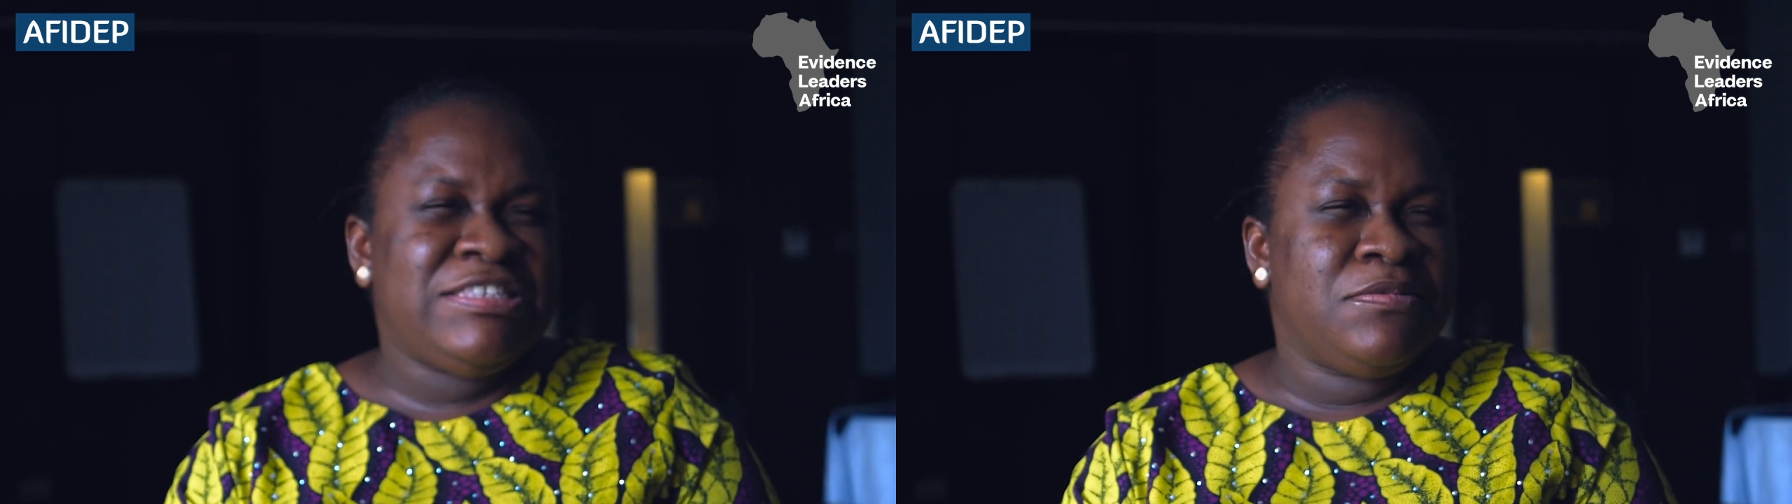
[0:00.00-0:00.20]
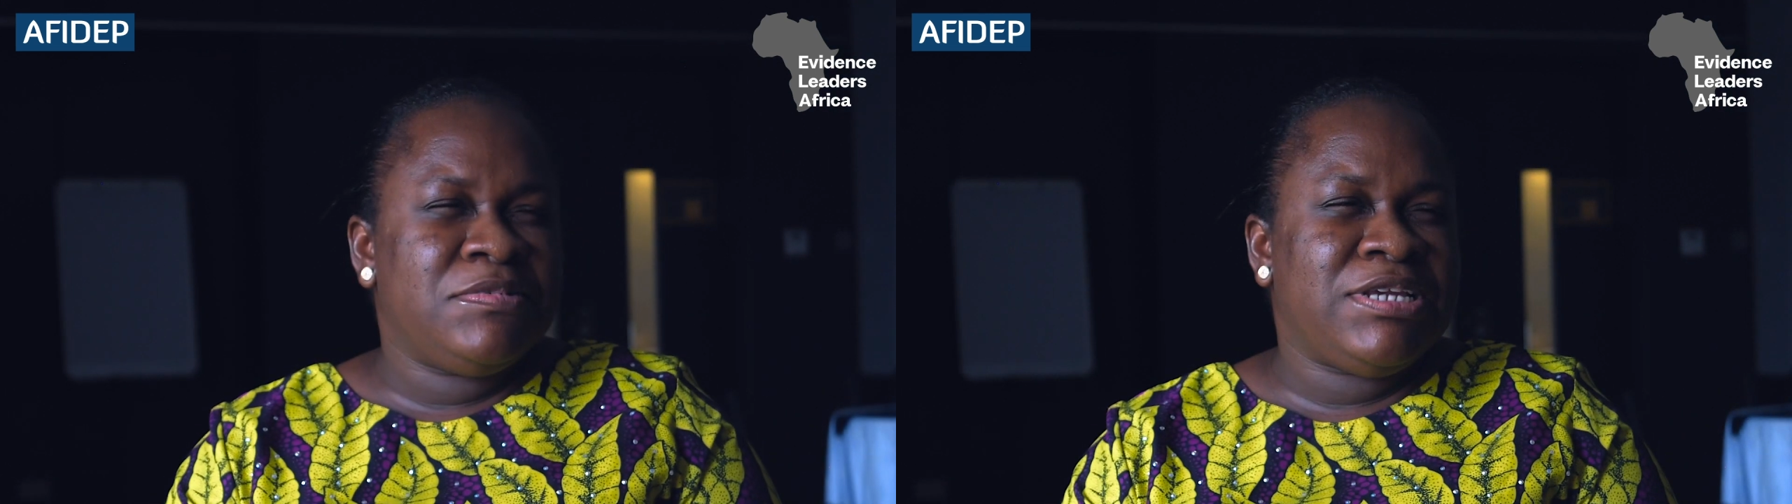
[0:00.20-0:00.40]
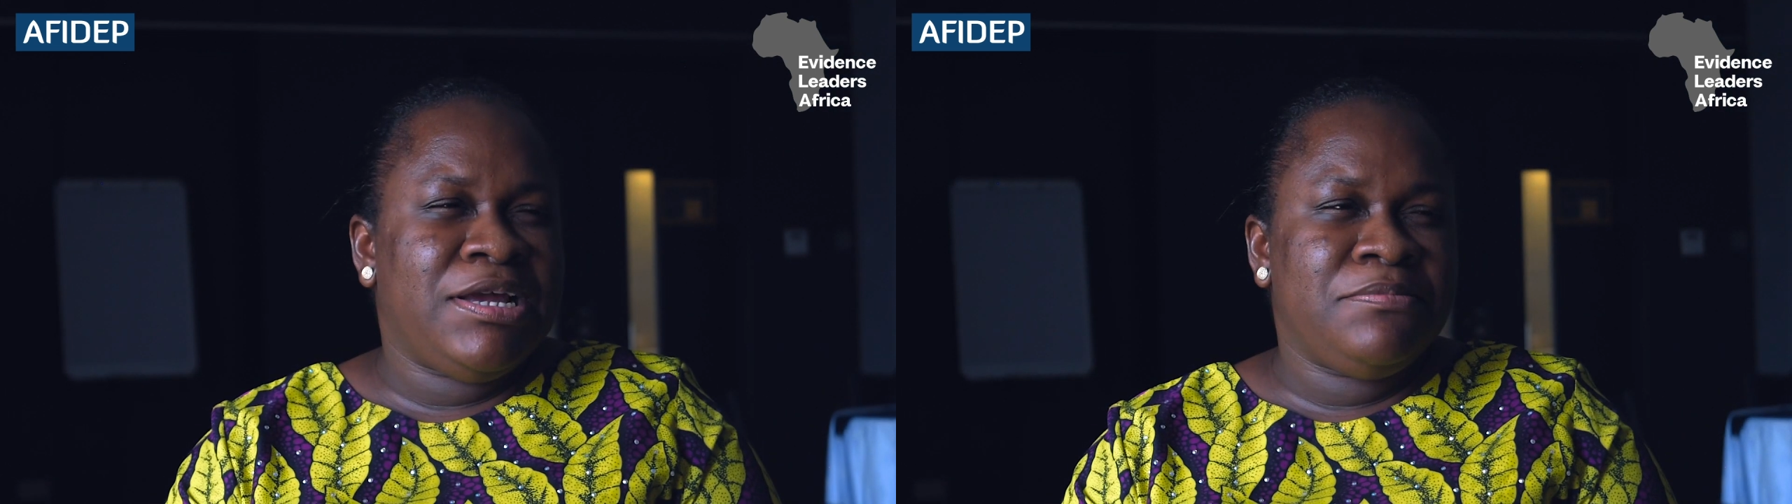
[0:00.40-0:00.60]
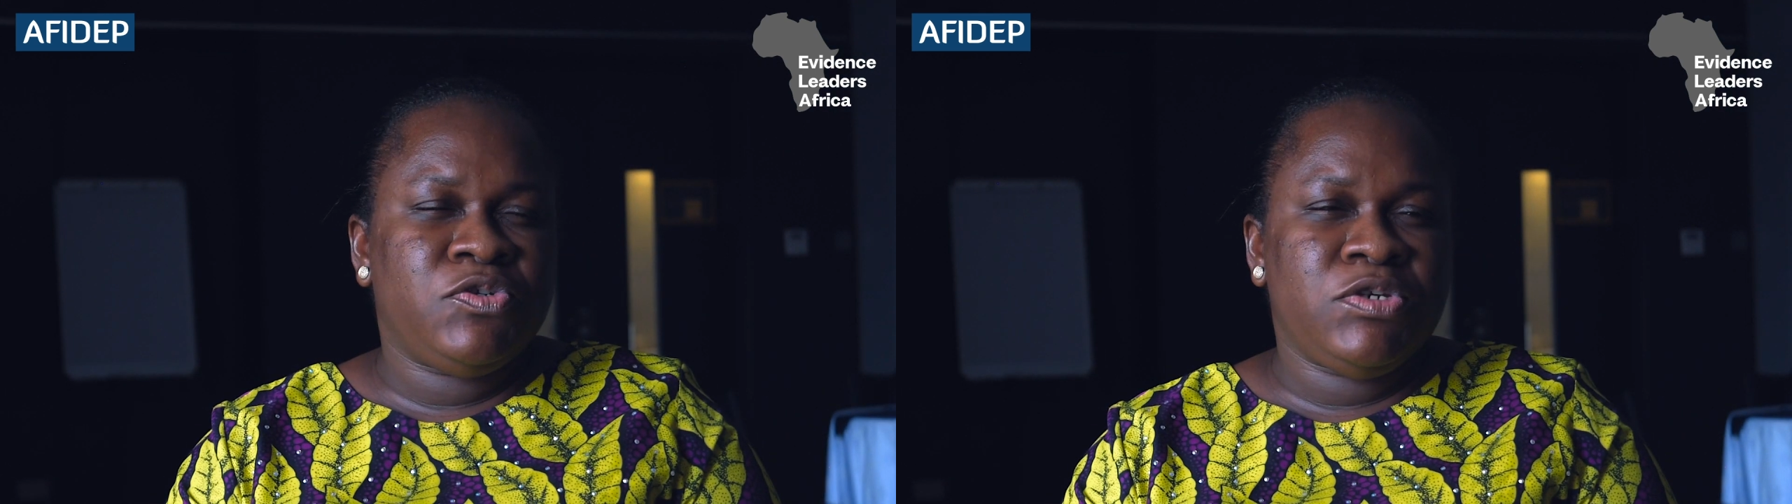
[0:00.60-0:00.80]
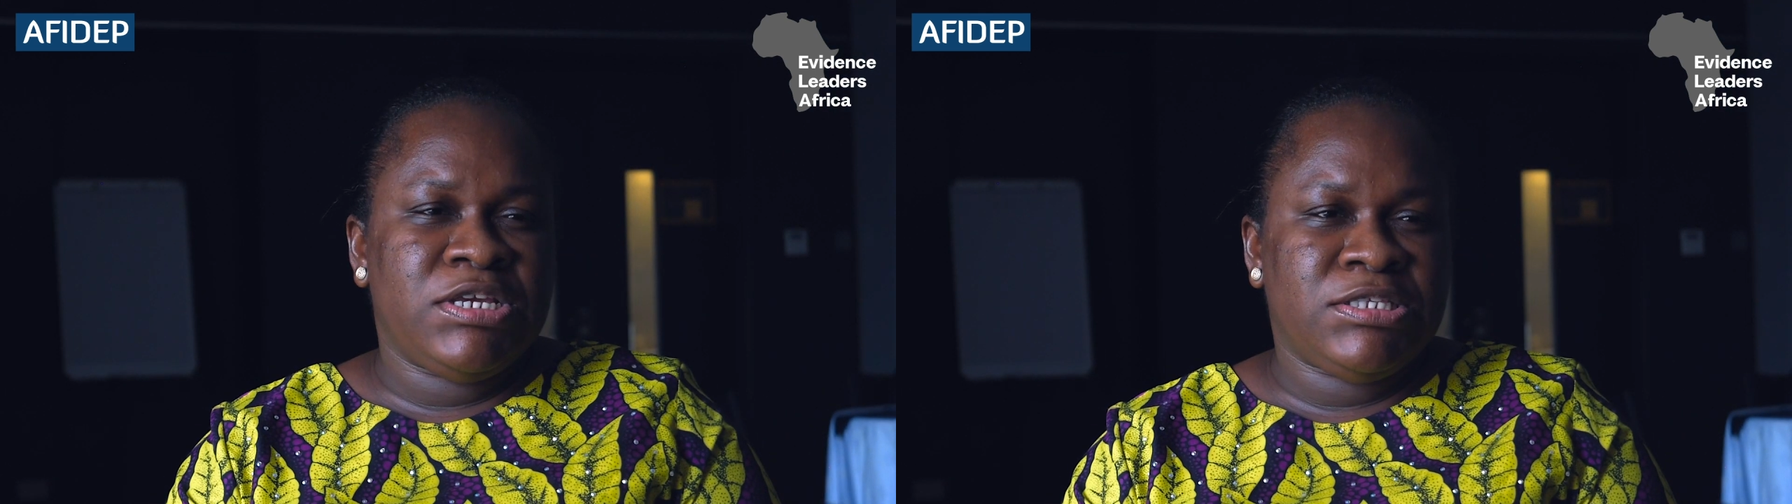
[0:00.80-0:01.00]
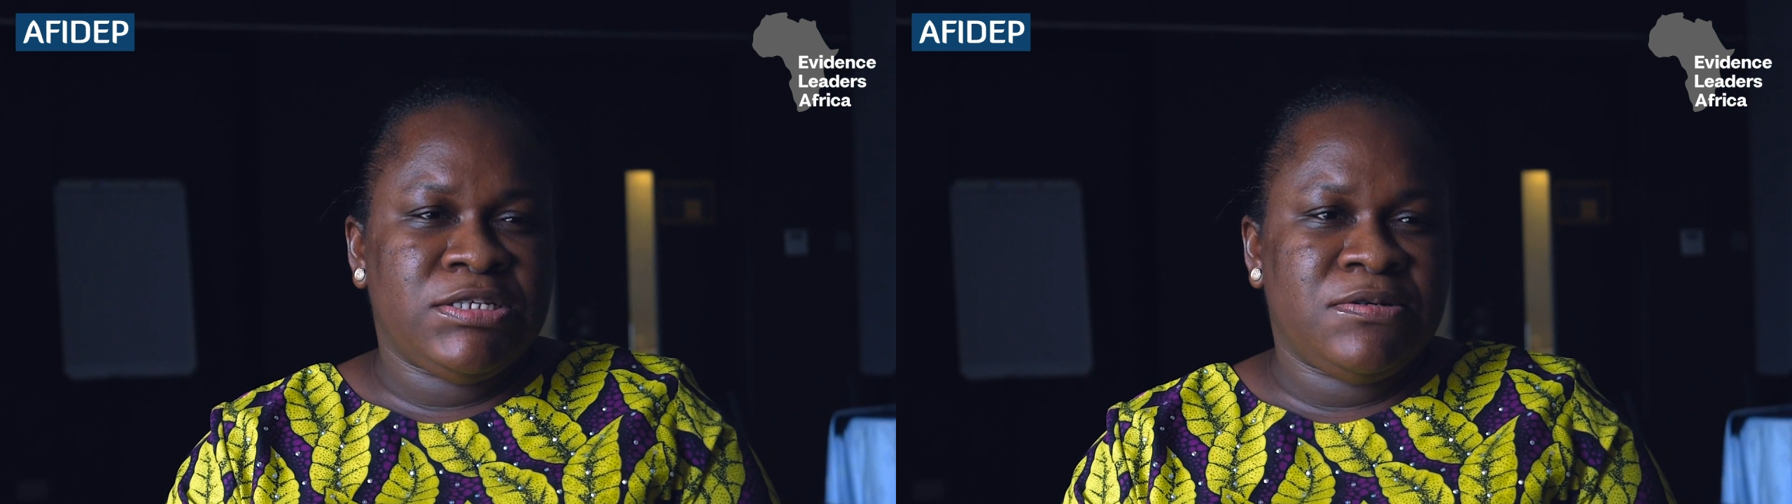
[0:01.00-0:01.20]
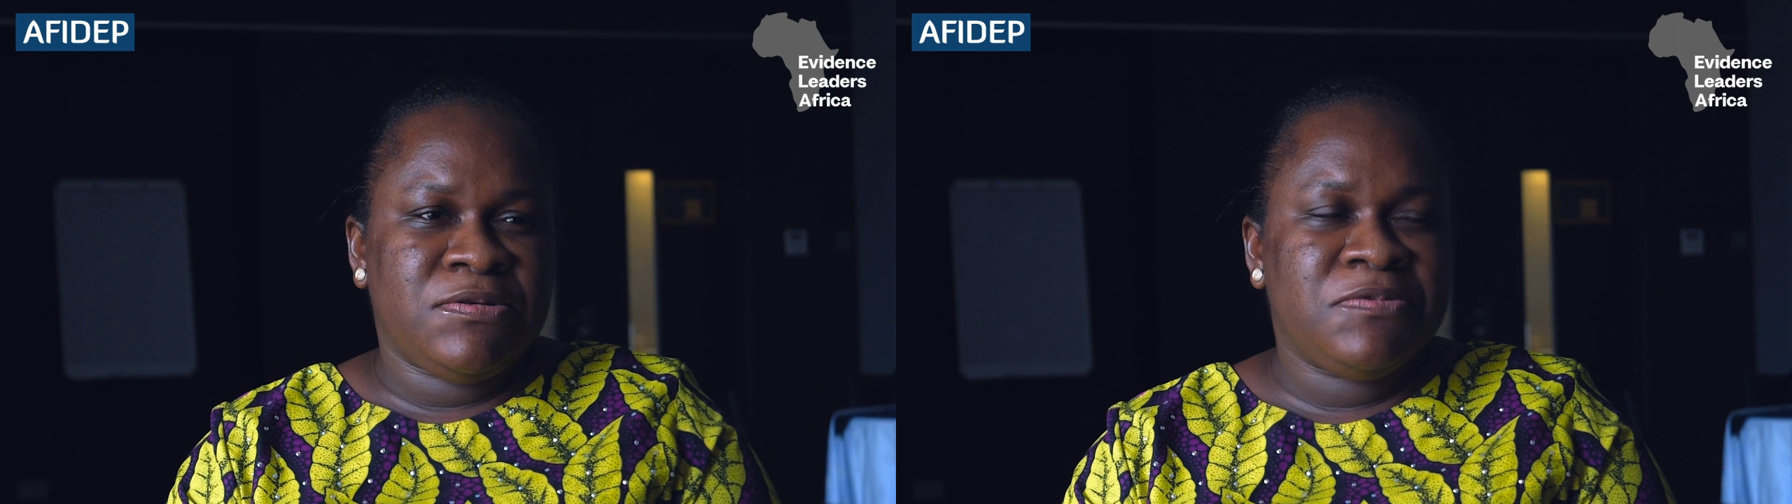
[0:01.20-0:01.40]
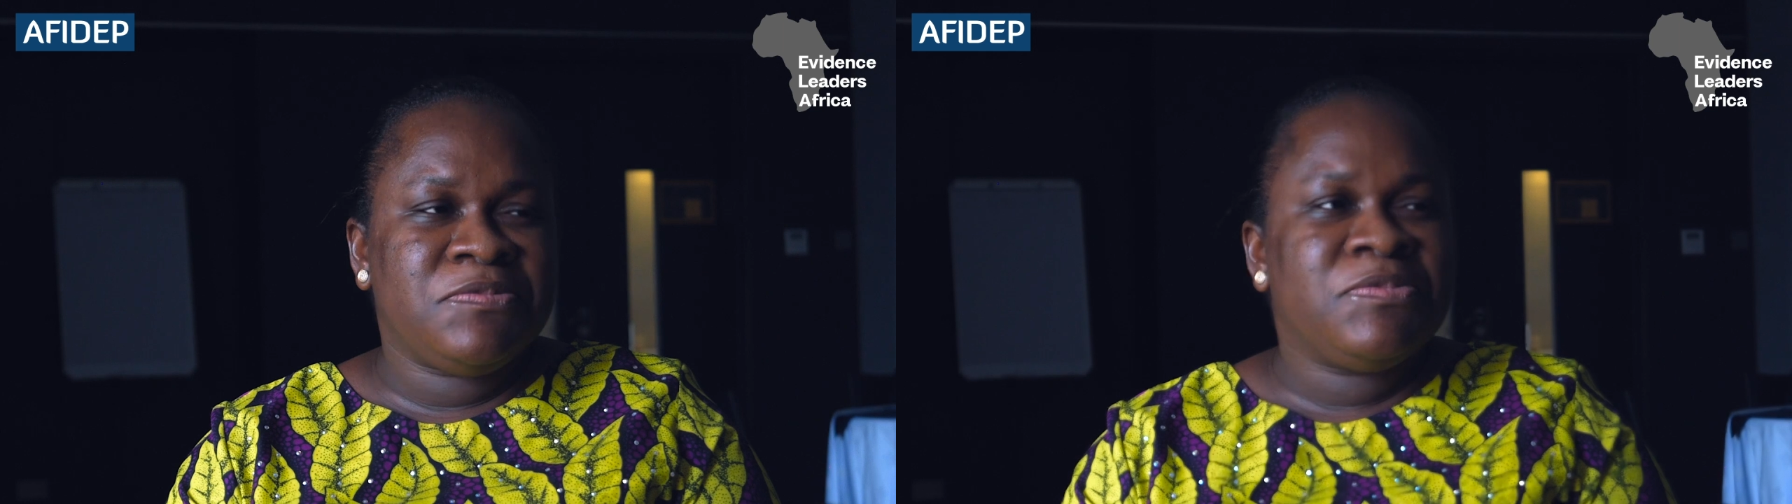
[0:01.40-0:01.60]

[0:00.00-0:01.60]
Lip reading: sometime 2 years ago.